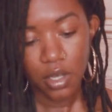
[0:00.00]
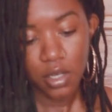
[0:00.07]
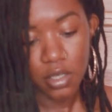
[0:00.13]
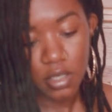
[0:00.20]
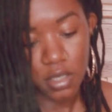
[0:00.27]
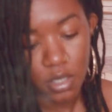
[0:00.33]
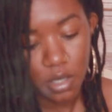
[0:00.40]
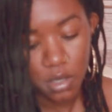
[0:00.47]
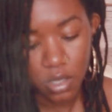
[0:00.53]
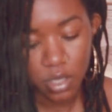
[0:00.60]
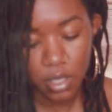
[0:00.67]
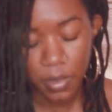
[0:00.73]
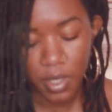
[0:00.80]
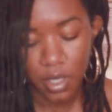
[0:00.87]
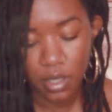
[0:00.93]
So
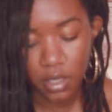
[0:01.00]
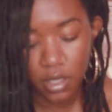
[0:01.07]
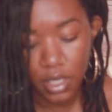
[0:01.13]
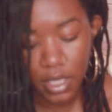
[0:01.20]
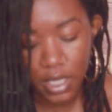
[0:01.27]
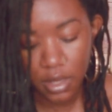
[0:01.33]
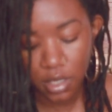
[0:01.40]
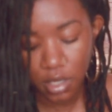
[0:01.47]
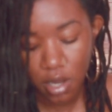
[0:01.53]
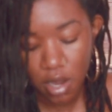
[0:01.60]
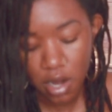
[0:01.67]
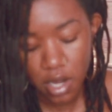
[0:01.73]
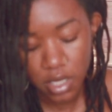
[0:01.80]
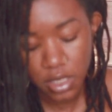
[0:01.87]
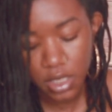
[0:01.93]
let me get the
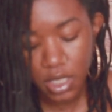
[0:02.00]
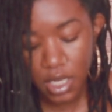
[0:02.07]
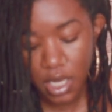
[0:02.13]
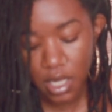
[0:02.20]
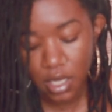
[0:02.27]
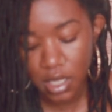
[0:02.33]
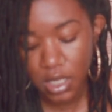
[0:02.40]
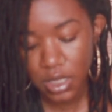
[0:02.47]
cards together.